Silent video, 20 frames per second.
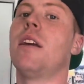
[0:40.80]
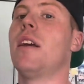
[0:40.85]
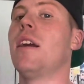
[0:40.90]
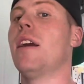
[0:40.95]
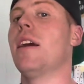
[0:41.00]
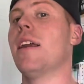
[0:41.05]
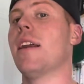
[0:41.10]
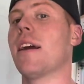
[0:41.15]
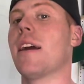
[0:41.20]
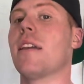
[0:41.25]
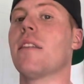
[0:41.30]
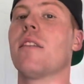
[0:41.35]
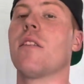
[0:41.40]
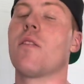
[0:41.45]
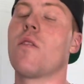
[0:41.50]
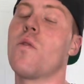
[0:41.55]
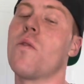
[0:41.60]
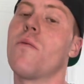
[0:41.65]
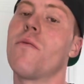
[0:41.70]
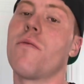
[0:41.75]
and I got the
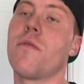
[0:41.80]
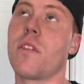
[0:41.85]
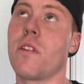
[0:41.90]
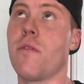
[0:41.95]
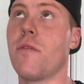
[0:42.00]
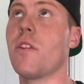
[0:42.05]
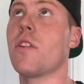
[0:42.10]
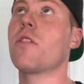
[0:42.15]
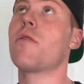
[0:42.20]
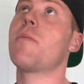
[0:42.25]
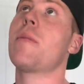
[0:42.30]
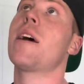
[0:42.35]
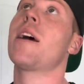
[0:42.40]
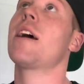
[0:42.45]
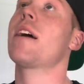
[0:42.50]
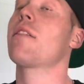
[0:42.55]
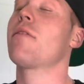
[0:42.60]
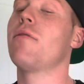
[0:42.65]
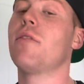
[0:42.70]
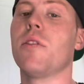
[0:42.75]
converter
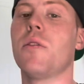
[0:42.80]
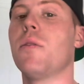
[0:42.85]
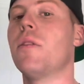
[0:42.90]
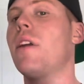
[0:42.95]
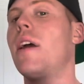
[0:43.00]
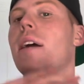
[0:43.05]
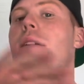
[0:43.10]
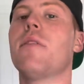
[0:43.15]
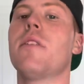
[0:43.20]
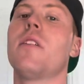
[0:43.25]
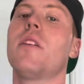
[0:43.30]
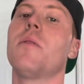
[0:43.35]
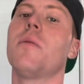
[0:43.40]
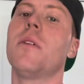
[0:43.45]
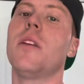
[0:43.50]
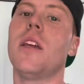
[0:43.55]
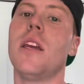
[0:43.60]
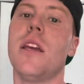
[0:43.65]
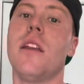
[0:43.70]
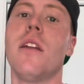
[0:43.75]
back, fluid, everything we
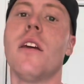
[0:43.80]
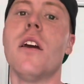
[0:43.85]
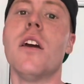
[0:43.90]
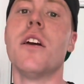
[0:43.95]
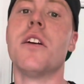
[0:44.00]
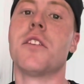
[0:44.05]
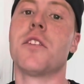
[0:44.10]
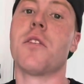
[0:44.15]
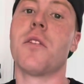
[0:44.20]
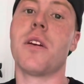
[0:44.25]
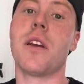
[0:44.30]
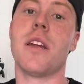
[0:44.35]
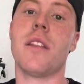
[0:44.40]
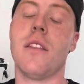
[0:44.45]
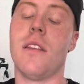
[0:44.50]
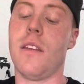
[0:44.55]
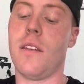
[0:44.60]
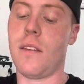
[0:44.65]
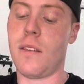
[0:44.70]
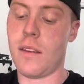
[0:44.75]
need to go get
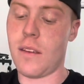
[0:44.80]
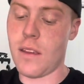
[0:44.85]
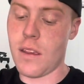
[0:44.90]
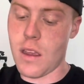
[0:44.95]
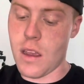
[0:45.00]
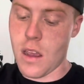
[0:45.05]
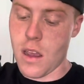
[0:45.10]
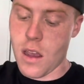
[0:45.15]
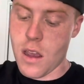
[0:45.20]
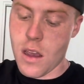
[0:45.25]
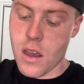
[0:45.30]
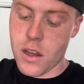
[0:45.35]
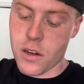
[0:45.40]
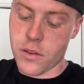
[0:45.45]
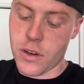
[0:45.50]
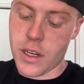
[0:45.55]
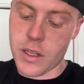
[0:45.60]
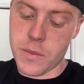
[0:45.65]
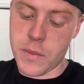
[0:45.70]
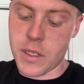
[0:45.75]
this
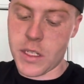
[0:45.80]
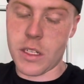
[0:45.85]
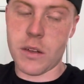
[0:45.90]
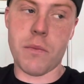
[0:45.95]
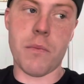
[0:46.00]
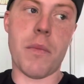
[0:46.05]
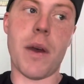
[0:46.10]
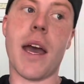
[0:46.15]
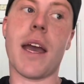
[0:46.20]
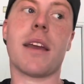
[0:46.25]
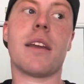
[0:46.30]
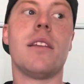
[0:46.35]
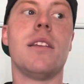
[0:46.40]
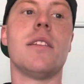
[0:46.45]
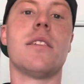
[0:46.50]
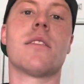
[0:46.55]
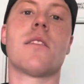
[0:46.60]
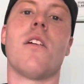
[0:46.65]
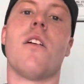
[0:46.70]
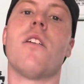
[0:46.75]
transmission back in
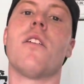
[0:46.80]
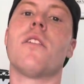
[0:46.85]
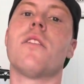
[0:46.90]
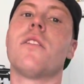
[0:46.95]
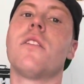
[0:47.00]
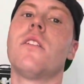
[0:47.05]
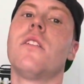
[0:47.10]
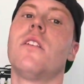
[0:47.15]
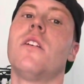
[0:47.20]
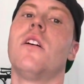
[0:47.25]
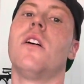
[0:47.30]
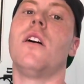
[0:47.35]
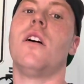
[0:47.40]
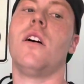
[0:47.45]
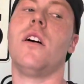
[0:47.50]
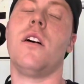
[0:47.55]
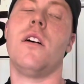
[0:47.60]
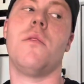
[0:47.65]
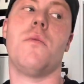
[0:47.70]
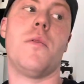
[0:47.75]
this car
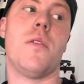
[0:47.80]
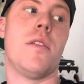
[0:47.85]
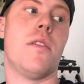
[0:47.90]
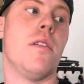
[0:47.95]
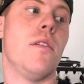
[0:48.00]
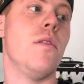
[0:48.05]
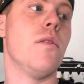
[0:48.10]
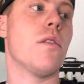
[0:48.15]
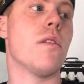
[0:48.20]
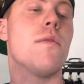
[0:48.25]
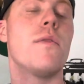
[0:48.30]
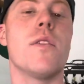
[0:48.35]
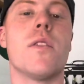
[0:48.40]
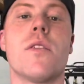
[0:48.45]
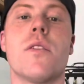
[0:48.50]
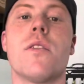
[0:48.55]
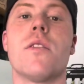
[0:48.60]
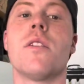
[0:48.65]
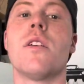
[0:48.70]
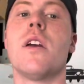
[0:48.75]
with the new
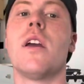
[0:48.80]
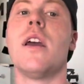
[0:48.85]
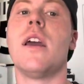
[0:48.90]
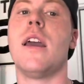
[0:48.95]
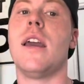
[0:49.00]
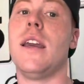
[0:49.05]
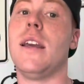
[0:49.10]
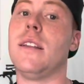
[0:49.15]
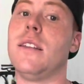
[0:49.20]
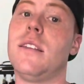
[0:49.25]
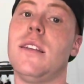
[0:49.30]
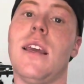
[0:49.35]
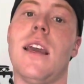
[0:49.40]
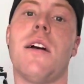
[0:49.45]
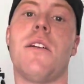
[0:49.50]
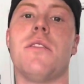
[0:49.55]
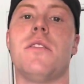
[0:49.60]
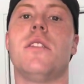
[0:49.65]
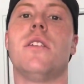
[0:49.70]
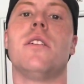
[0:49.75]
converter and see
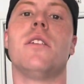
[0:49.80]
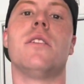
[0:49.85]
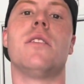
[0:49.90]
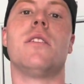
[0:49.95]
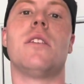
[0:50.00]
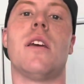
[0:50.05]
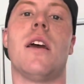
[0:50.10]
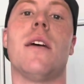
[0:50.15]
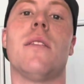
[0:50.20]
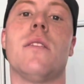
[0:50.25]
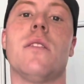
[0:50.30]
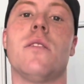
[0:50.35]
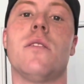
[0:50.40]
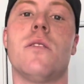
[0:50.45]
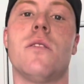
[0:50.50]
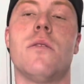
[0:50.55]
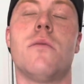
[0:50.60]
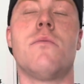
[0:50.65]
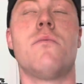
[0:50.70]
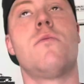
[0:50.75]
how it does at the
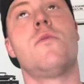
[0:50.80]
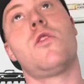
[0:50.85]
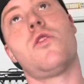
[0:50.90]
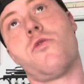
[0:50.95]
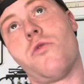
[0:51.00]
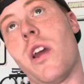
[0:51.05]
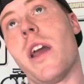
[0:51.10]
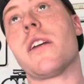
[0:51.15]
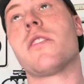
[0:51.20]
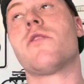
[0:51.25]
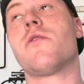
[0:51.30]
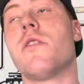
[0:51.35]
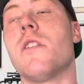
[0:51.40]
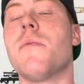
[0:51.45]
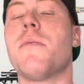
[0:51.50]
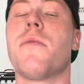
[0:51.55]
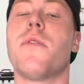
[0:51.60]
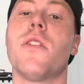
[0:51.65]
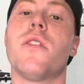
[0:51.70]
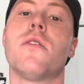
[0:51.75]
drag strip
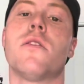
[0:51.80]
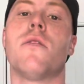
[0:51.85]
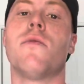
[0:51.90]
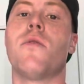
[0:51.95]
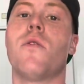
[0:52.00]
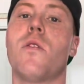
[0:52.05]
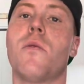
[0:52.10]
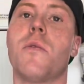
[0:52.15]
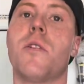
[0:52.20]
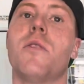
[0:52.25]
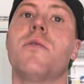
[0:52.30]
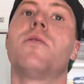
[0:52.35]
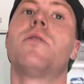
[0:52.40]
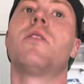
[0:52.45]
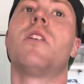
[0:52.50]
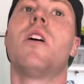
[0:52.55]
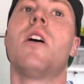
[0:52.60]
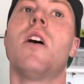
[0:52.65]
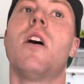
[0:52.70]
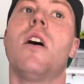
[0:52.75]
first and foremost.
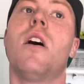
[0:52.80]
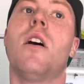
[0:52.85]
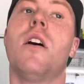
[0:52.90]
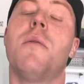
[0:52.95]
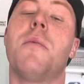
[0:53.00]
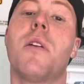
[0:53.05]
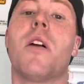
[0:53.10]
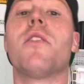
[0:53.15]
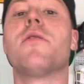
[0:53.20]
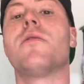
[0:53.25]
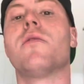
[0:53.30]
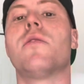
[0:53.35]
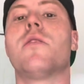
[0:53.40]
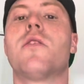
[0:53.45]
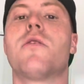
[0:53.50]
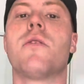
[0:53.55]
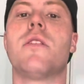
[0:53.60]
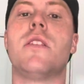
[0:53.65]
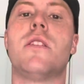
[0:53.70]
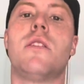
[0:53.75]
But also the
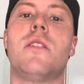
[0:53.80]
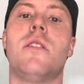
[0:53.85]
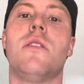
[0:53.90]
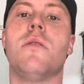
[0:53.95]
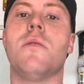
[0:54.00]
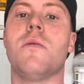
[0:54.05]
streets too.